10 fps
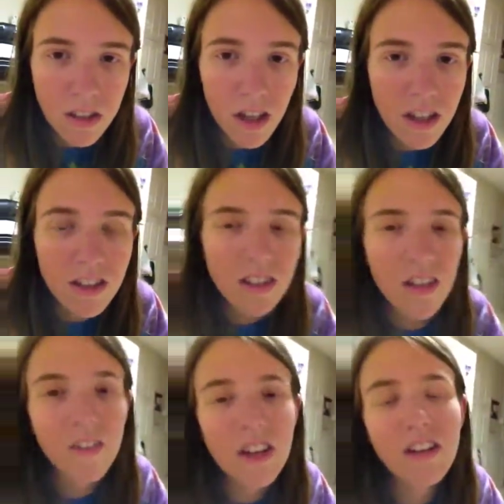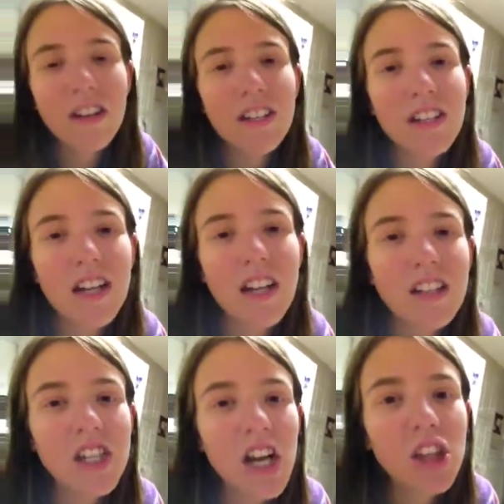I forget what I said. I
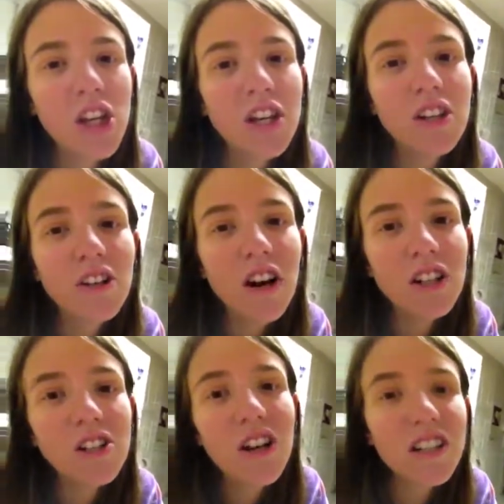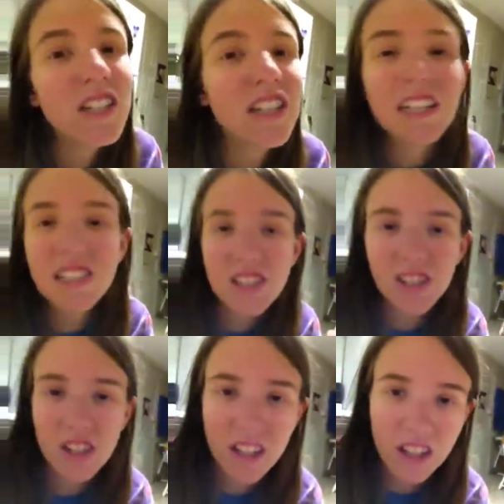was like, I think you're on drugs, and then he just
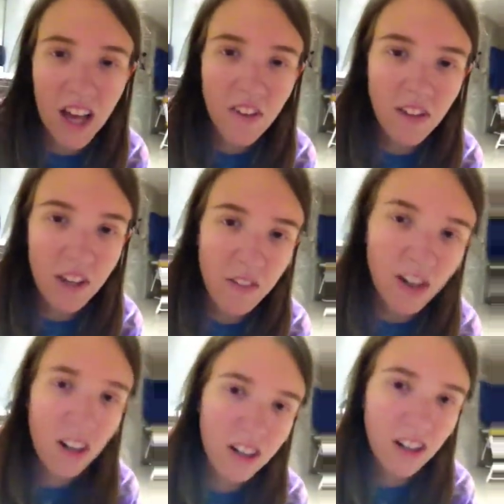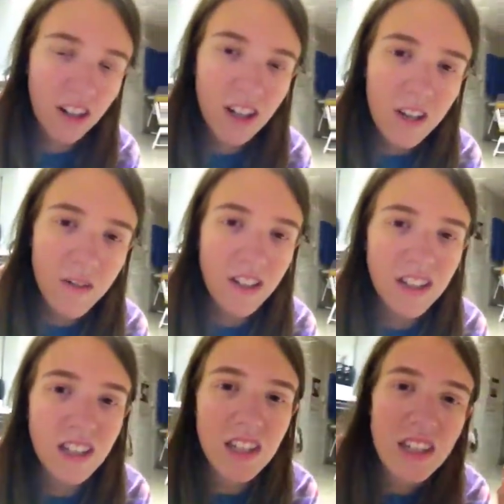started, like, laughing even harder,
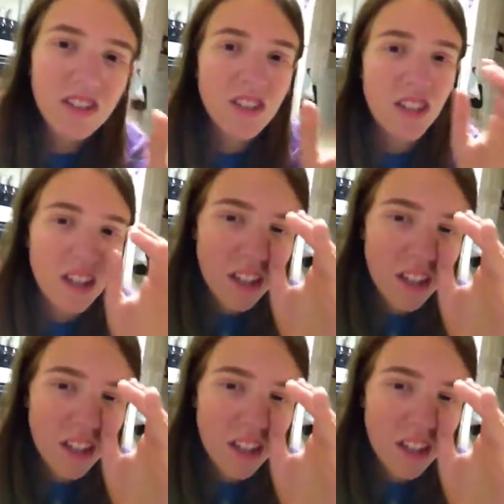because he's